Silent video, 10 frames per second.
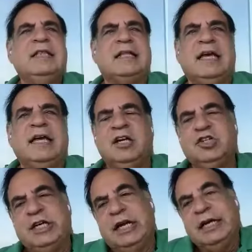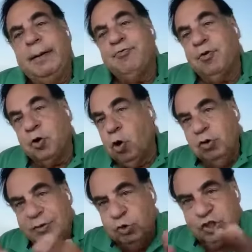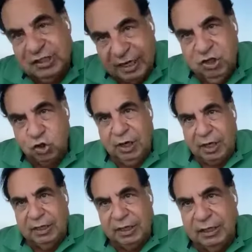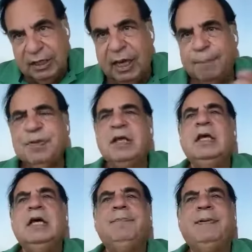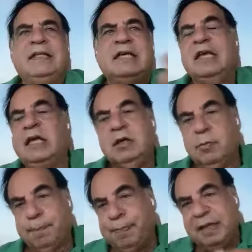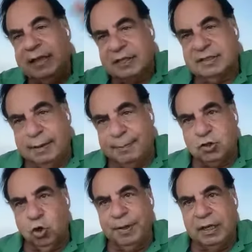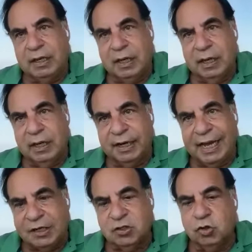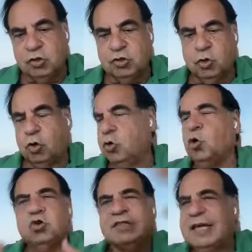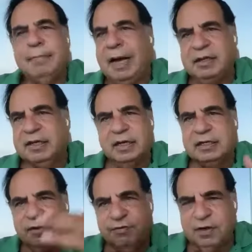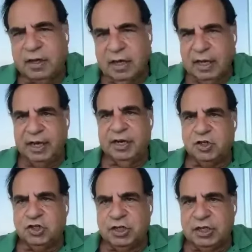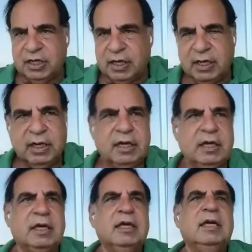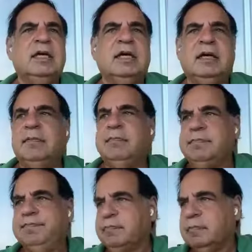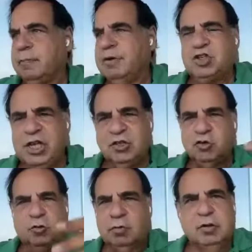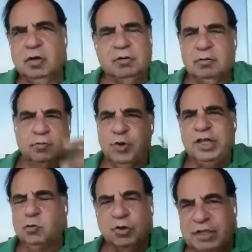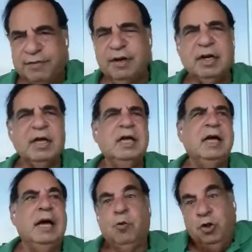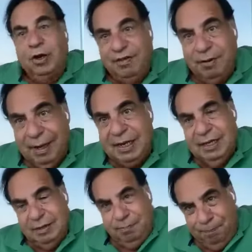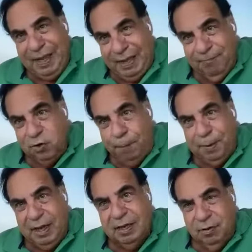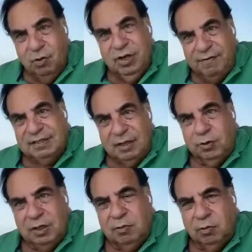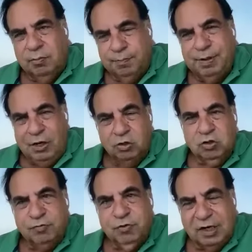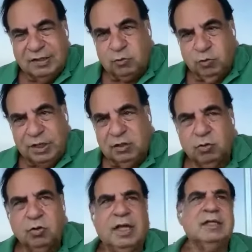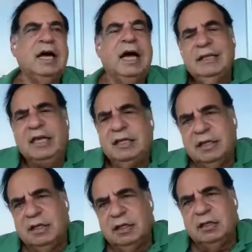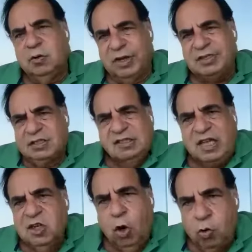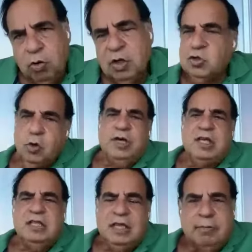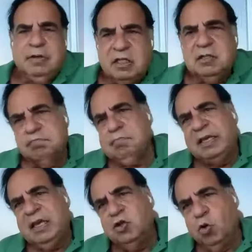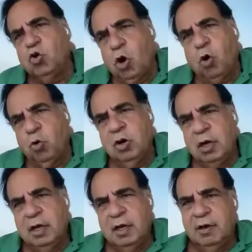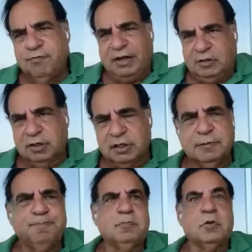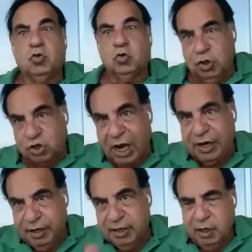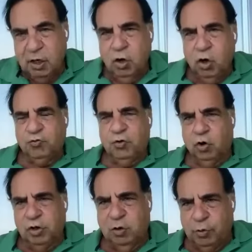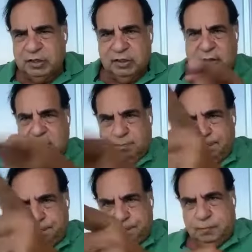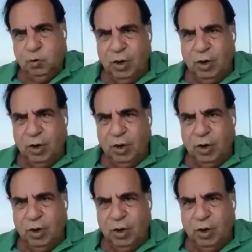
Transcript: That energy can come from coal, which is traditional in India. But they say build us some atomic uh, reactors or, or some alternative uh, energy uh, uh, um, machines or you know wind, whatever. We don't have the money pay, you pay, you give us the, the billions of dollars that we need to do that. And they, they, the West say no. So India, it's making new coal factories to the chagrin of all the West. Mm-hmm.